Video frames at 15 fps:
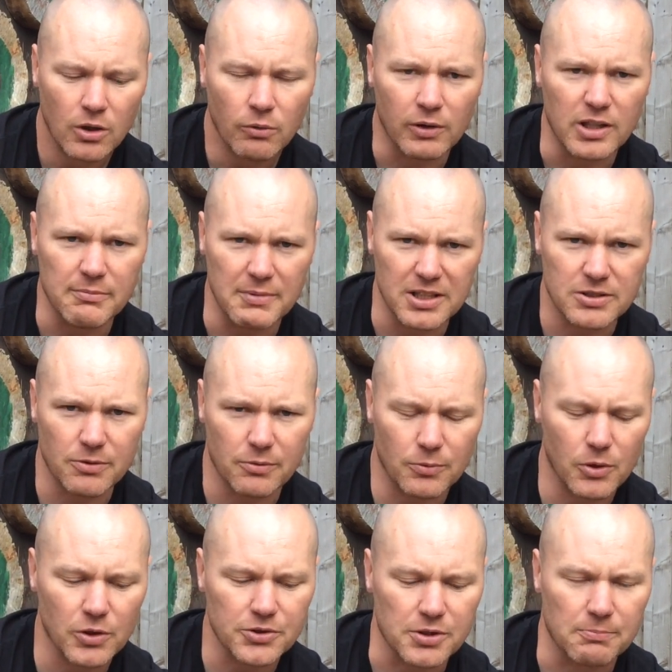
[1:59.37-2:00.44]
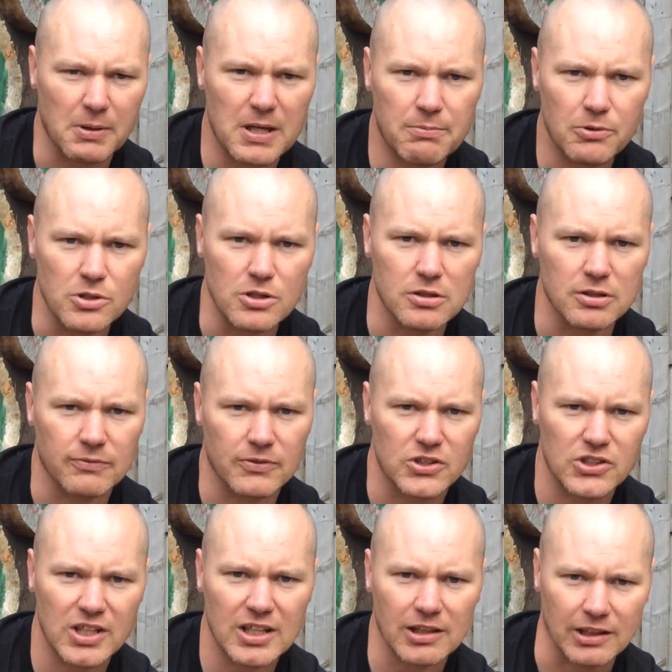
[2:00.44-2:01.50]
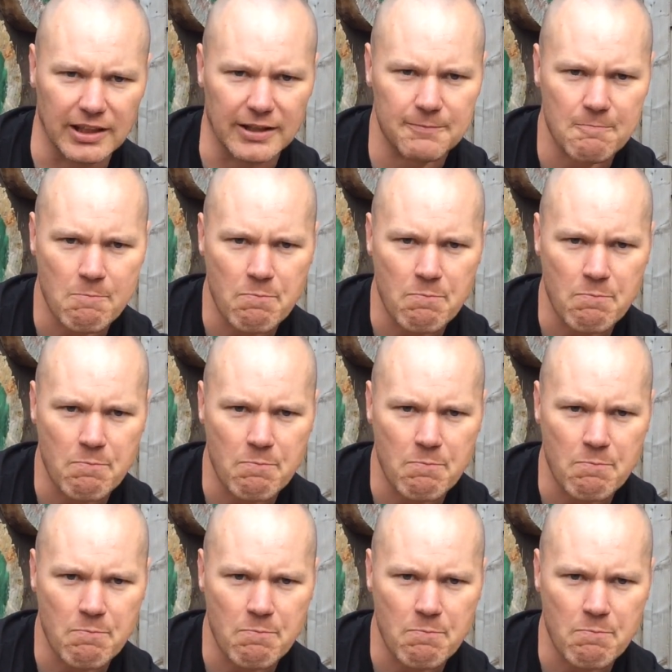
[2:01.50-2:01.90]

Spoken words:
when you mix it with water. People use it for signalling.